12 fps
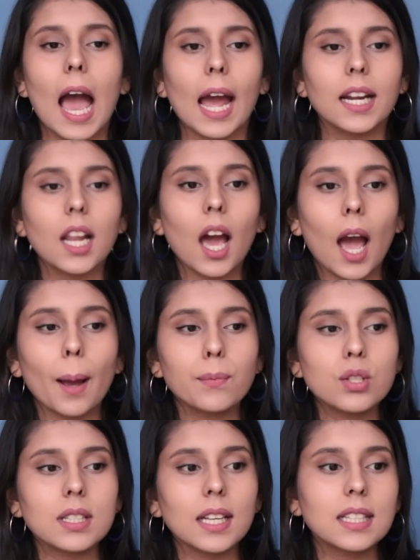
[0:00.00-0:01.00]
And I'm
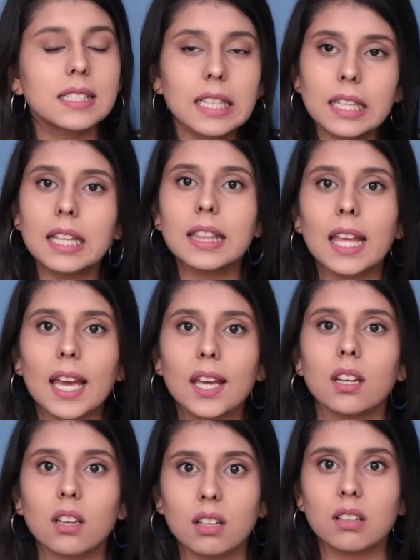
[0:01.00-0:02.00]
just like sitting
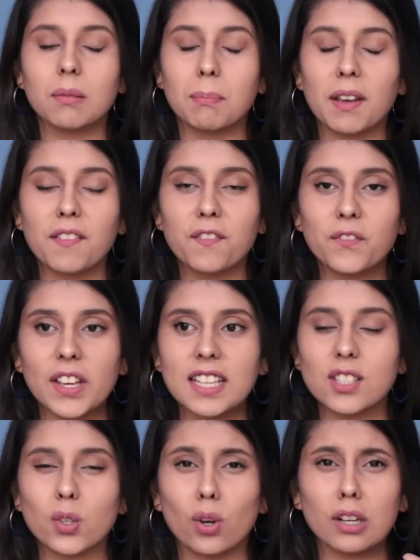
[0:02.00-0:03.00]
there, my
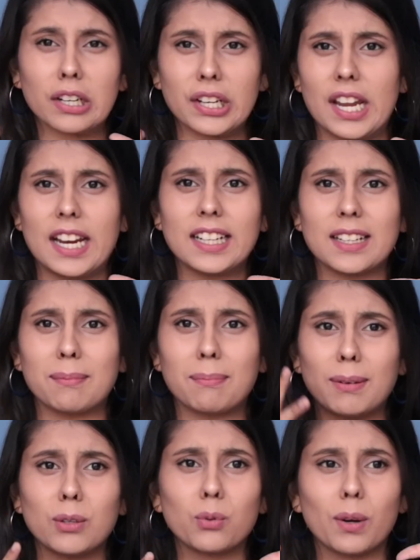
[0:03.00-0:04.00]
face is all red and
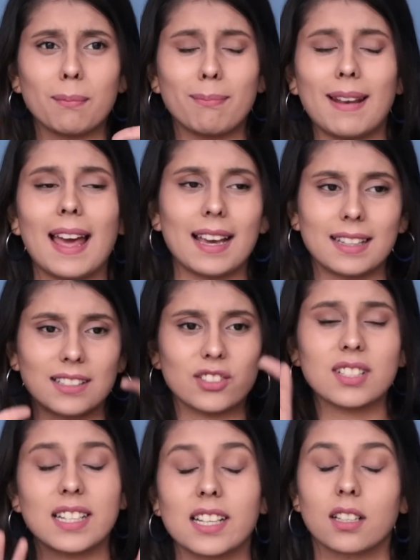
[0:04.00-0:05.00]
blue and black and
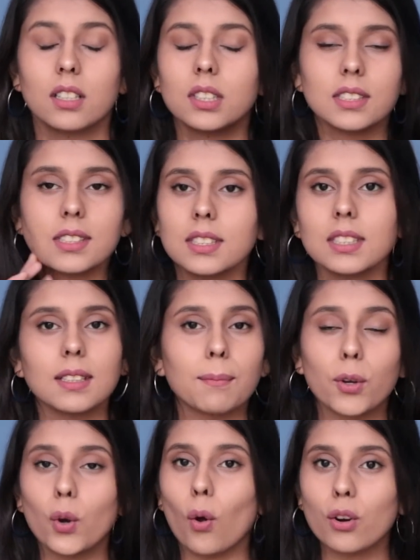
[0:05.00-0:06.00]
just like
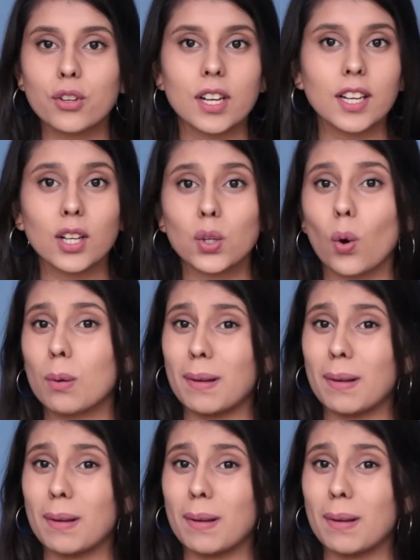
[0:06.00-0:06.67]
not ready at all.